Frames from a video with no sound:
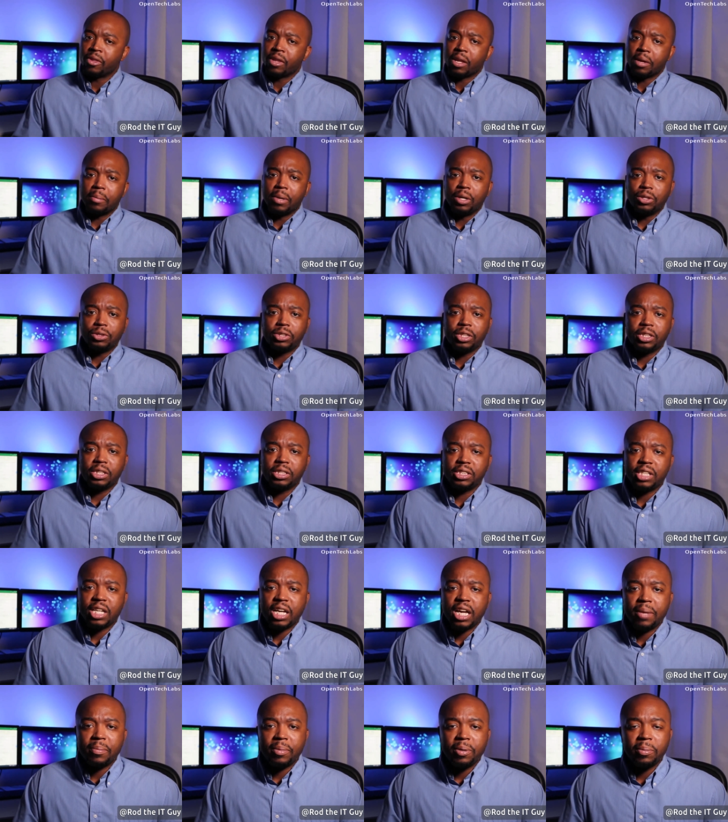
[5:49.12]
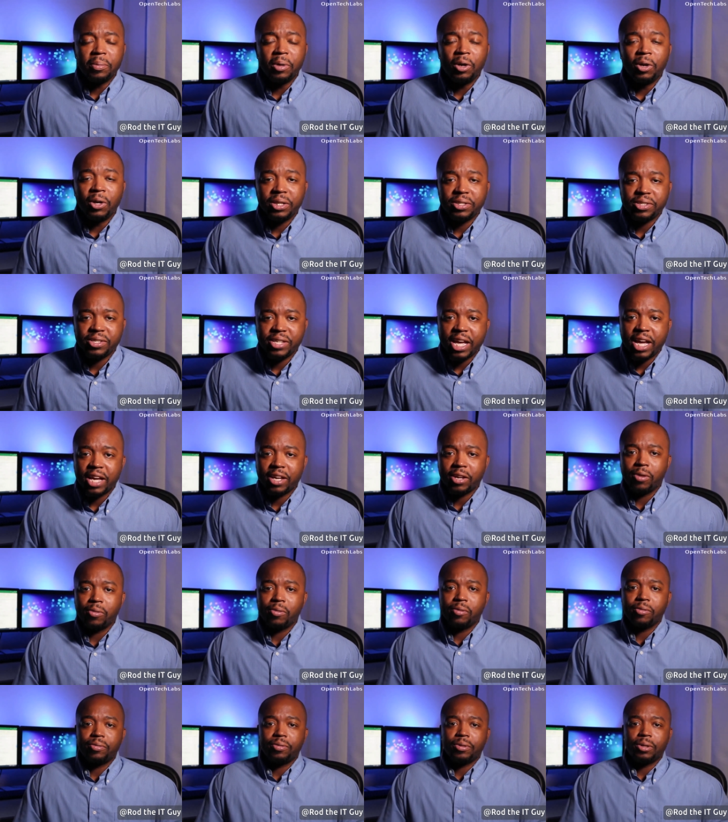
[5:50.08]
Most of the time, I'm on Stack
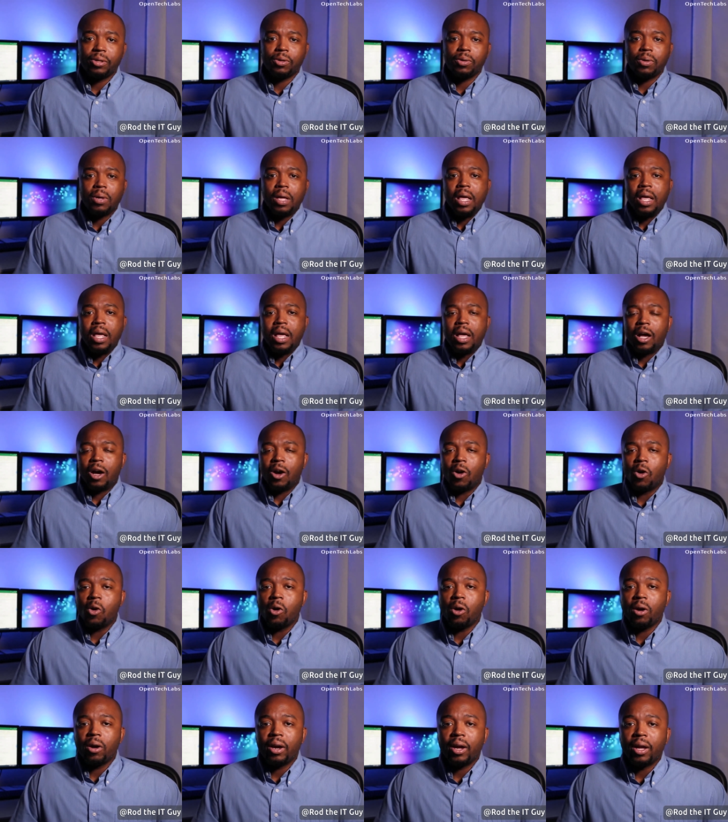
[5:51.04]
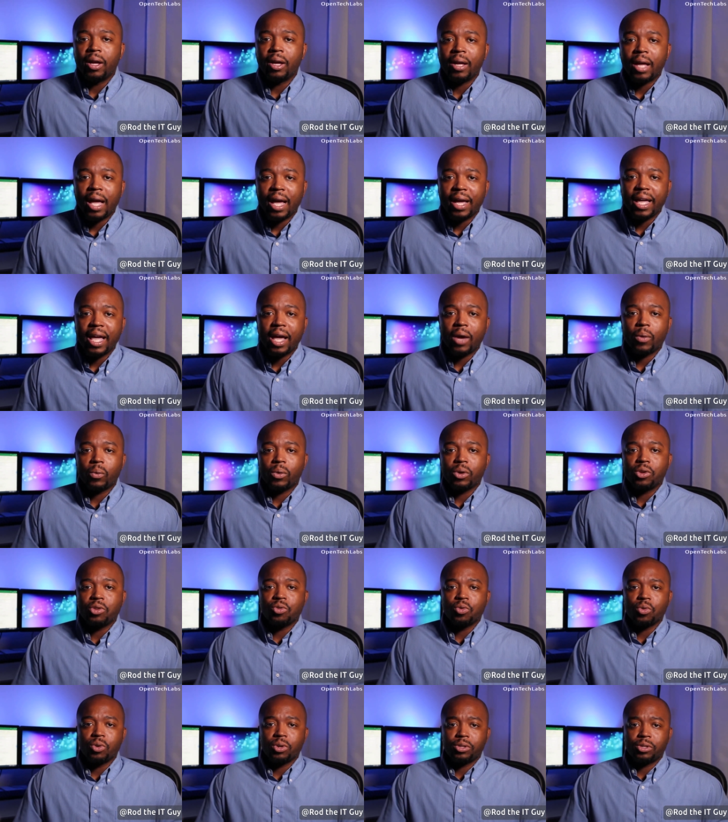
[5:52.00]
Overflow, or I got
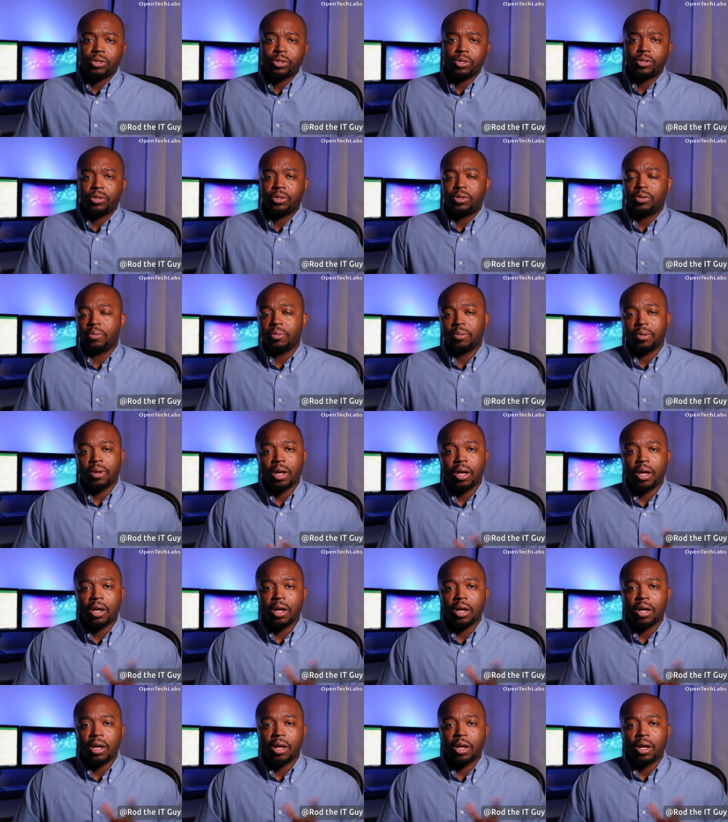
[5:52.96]
resources,